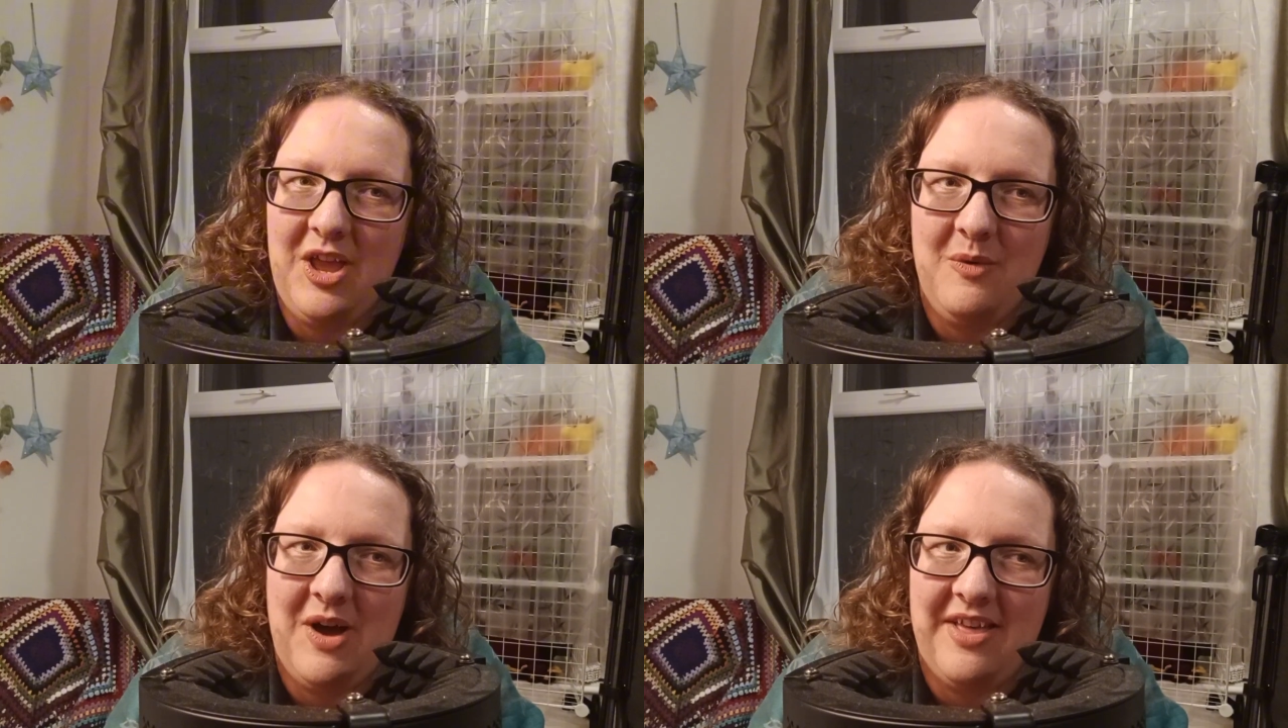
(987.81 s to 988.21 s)

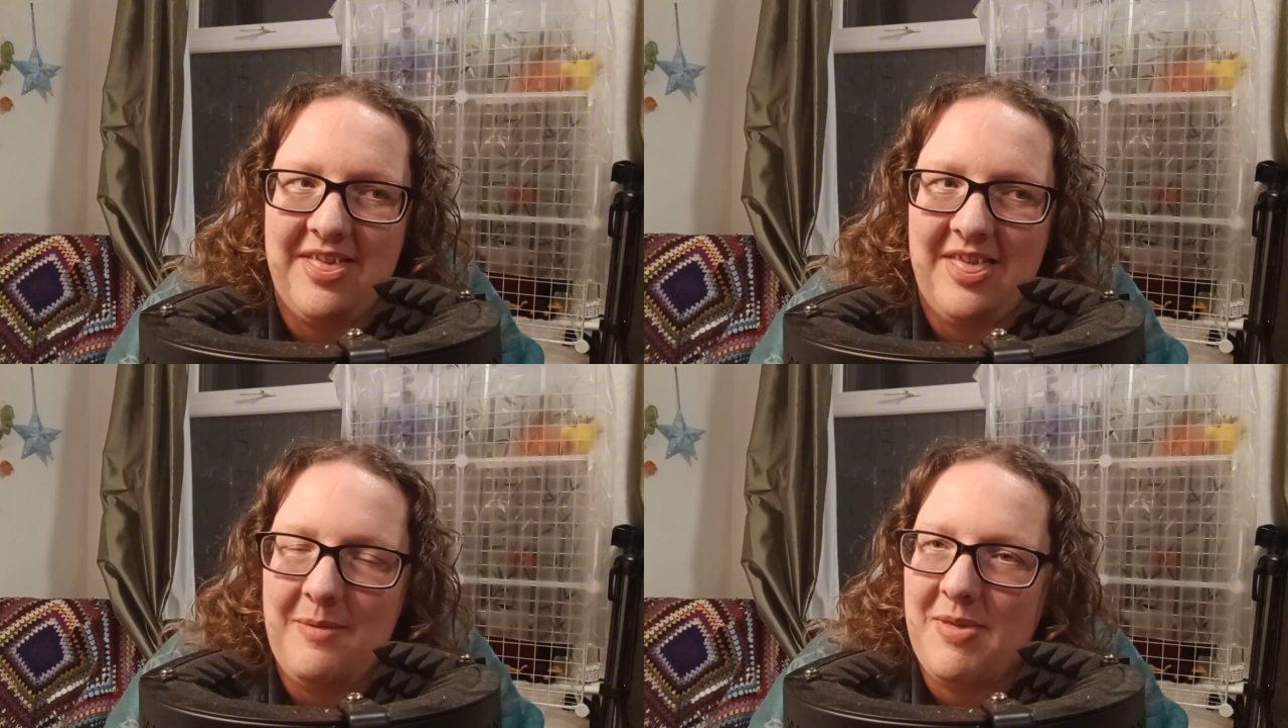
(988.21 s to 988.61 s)
you are
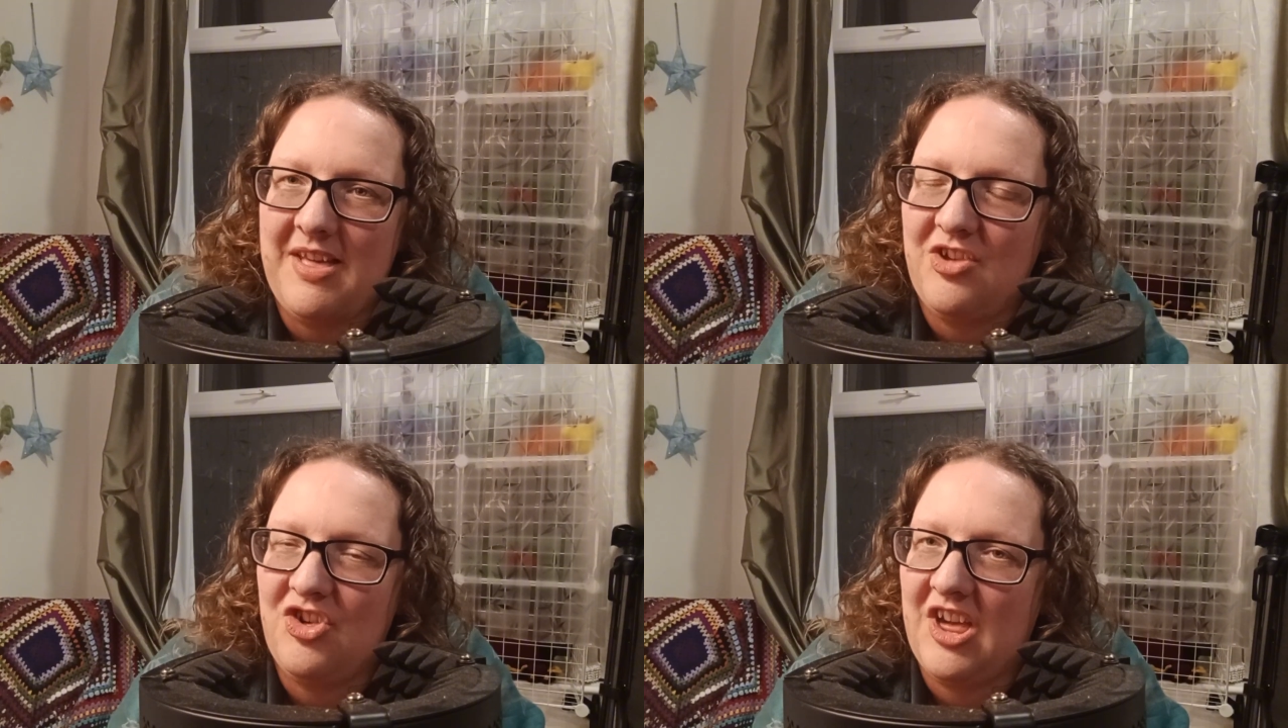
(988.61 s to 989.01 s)
slip
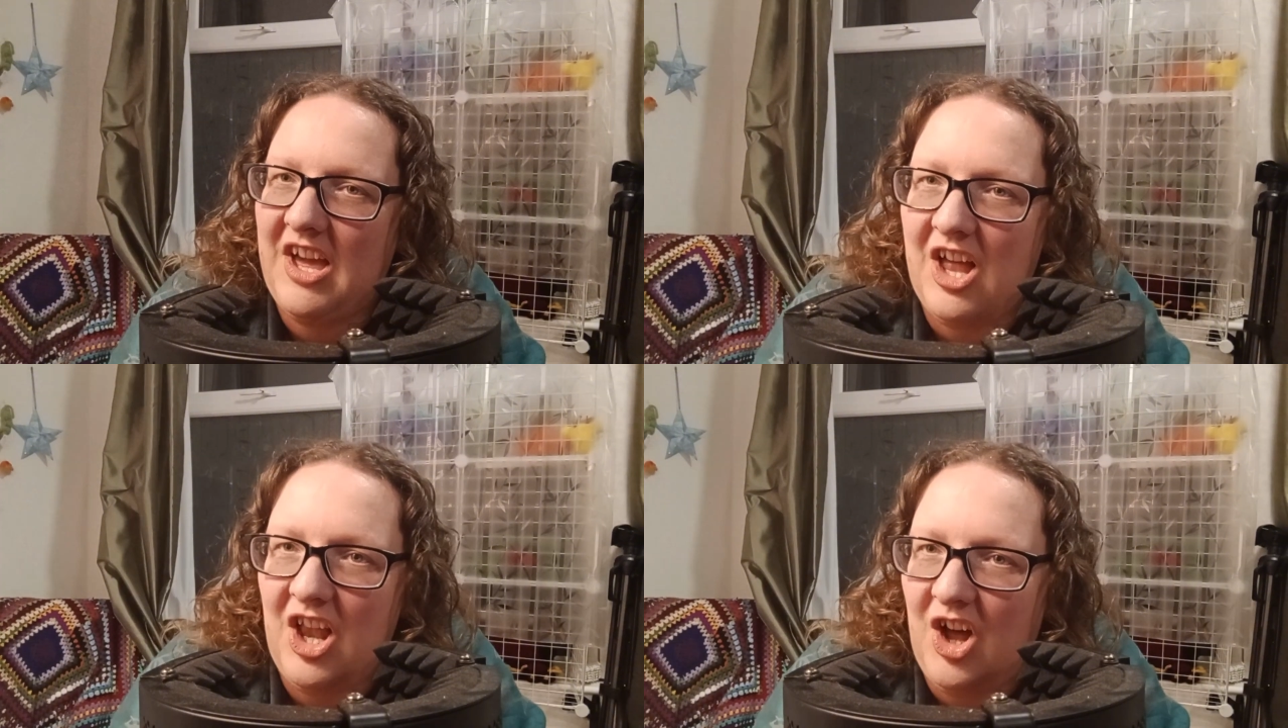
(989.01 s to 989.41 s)

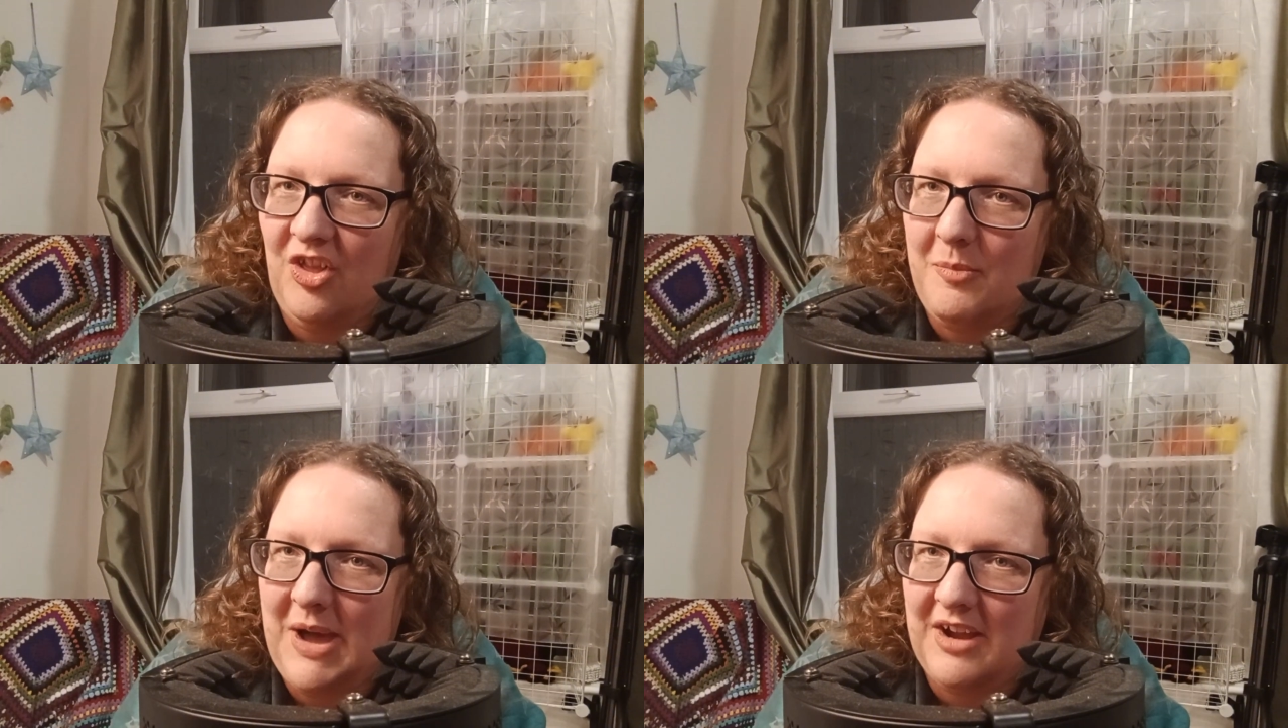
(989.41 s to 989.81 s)
stitching
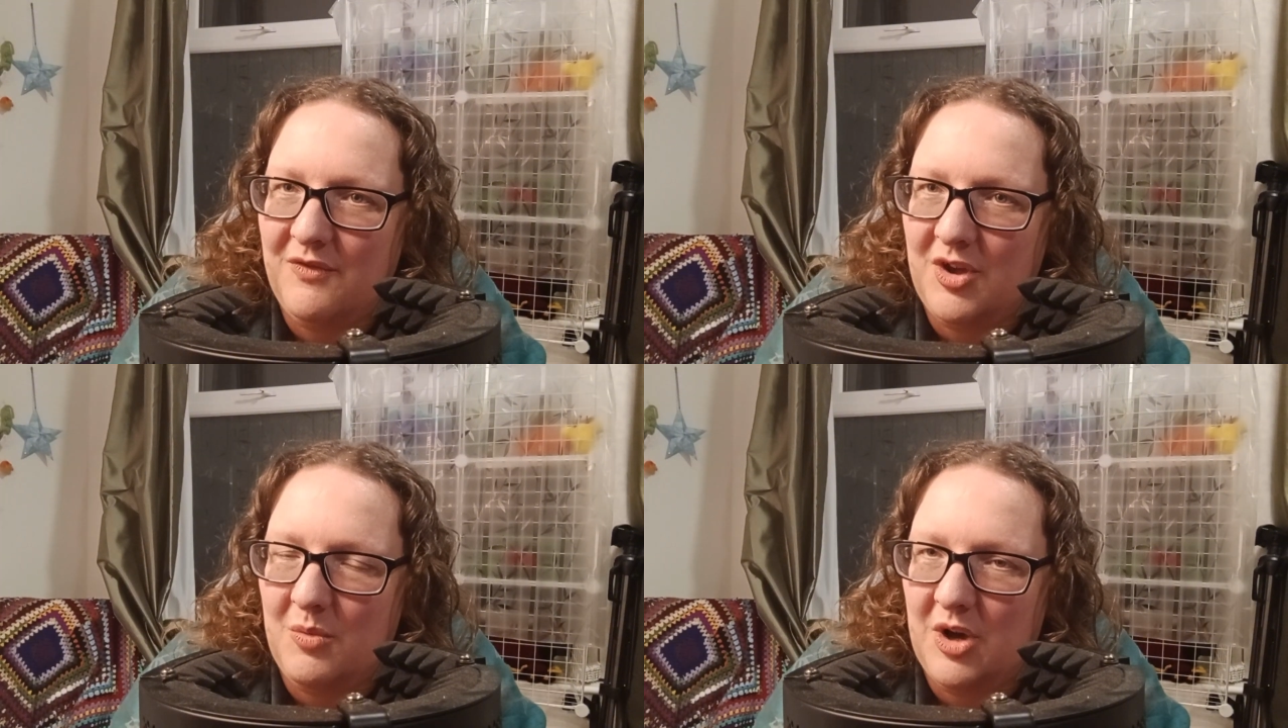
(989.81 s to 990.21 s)
along the back
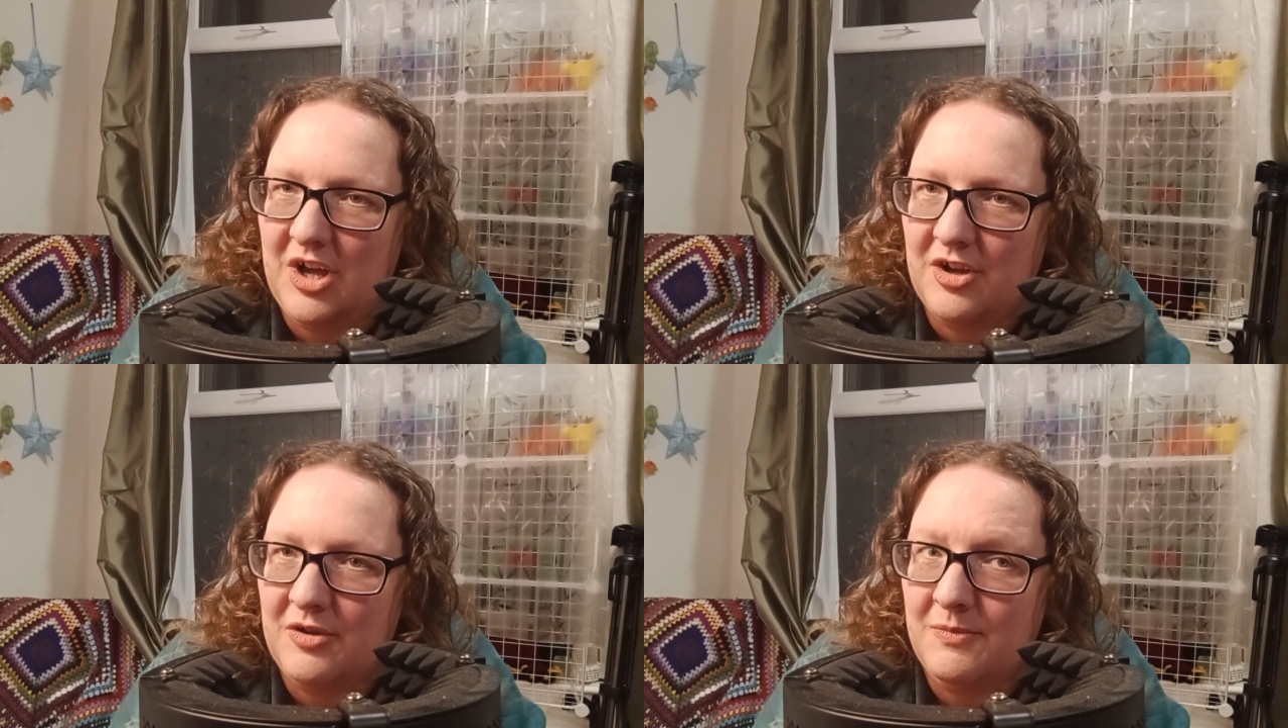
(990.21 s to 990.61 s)
of your work.